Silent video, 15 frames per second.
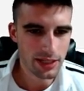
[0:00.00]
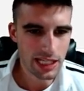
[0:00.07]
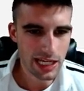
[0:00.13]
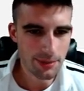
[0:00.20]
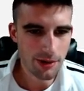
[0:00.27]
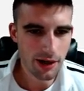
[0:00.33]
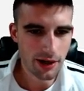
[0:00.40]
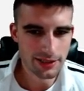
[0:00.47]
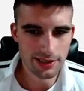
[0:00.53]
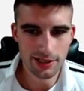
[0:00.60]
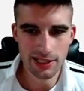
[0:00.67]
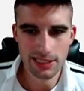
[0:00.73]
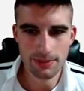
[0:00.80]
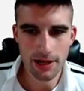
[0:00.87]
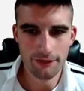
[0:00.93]
Ebron gets a
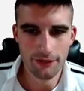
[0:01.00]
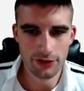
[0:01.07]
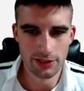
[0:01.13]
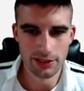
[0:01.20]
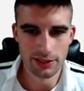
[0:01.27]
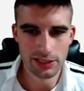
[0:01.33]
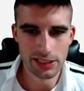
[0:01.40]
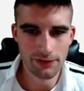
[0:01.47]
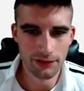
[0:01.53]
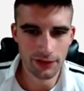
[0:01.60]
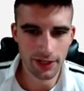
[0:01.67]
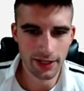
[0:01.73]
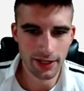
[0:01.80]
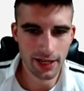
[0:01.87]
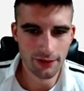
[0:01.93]
good spot versus
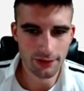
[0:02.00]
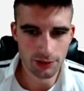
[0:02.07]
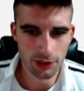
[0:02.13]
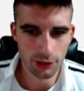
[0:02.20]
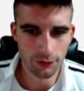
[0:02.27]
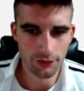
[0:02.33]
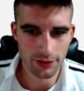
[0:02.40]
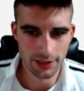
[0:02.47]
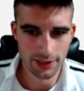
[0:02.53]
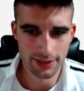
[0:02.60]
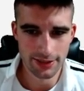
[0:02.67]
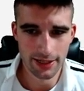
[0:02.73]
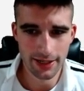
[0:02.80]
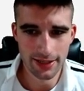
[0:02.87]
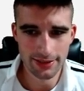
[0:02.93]
Cleveland. They have struggled
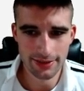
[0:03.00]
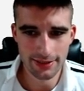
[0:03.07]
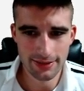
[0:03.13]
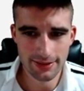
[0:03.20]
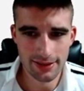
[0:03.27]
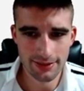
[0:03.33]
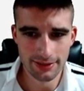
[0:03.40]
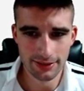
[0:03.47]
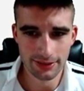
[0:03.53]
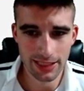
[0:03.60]
versus tight ends this season,